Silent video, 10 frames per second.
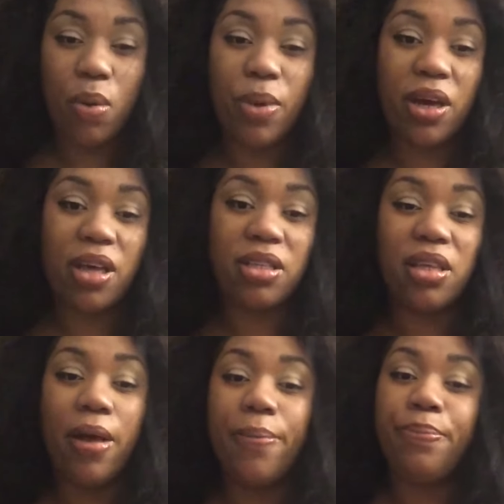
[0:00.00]
because
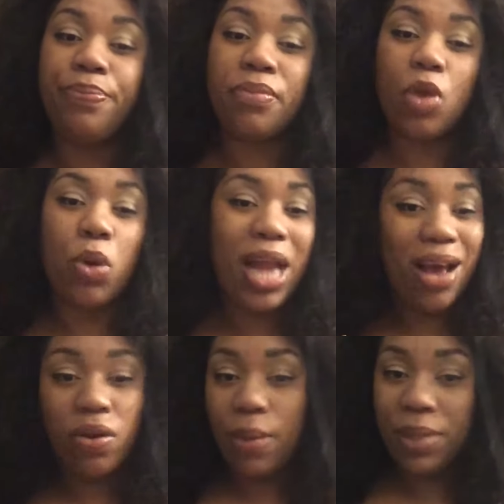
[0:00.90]
we're
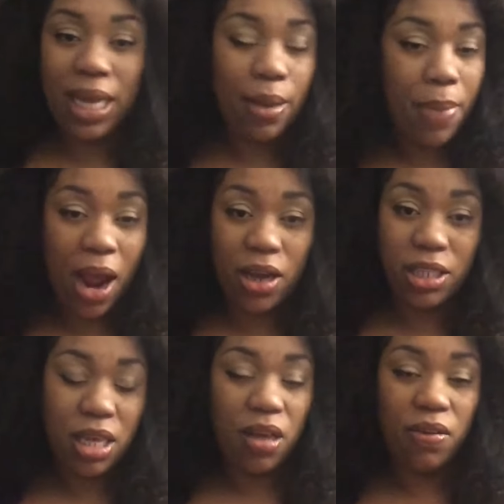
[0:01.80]
not on the planet by
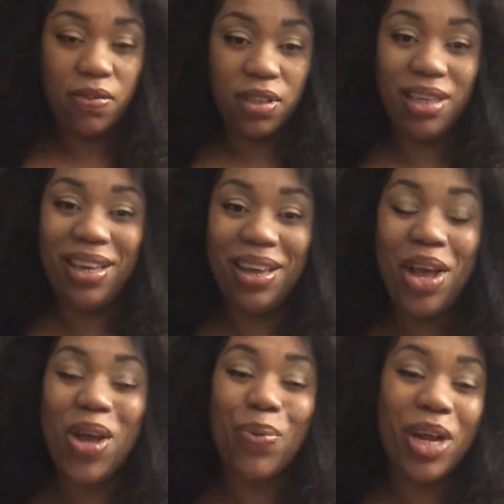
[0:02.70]
ourselves.
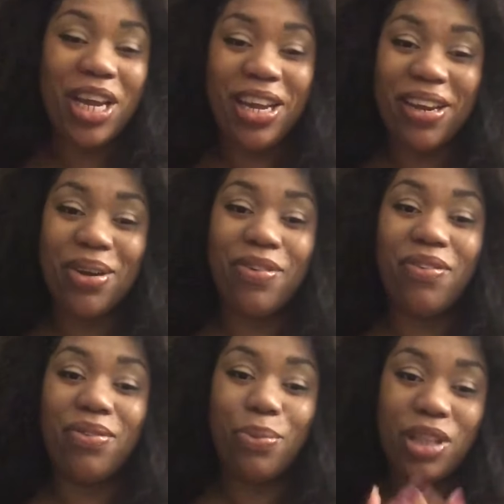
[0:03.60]
We're here
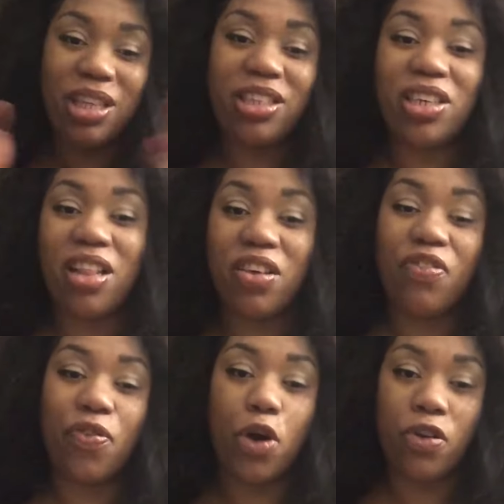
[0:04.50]
with each other
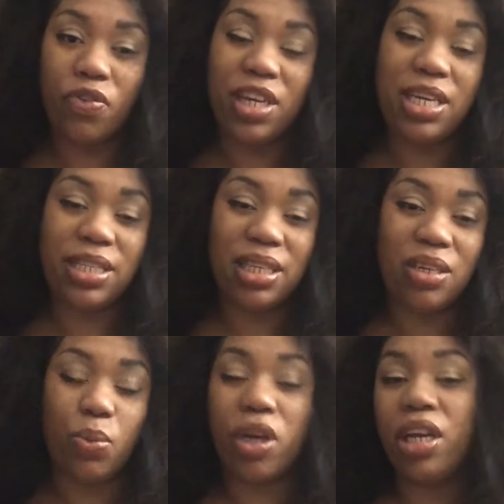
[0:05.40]
for a
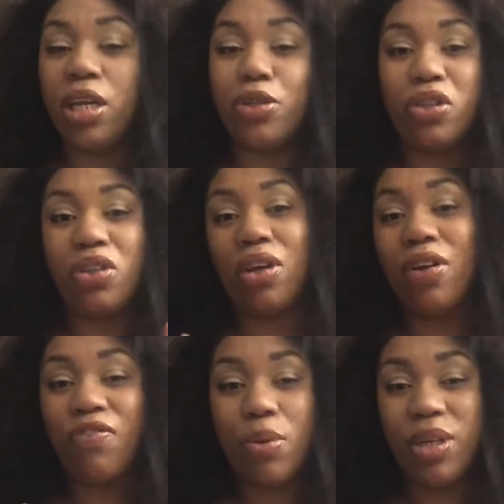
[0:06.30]
reason. We're here to
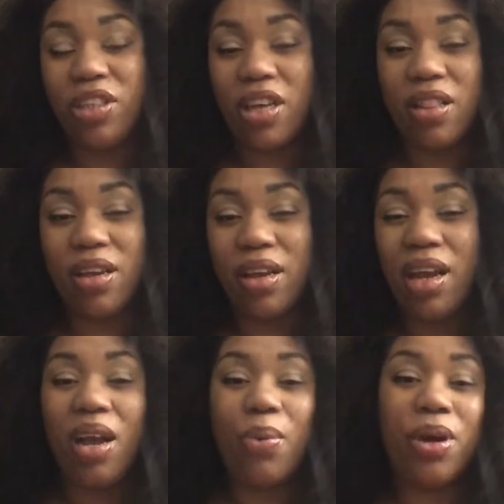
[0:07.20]
learn from each other.
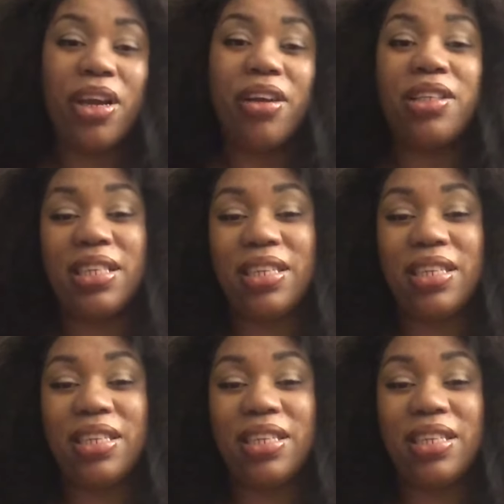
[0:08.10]
We're here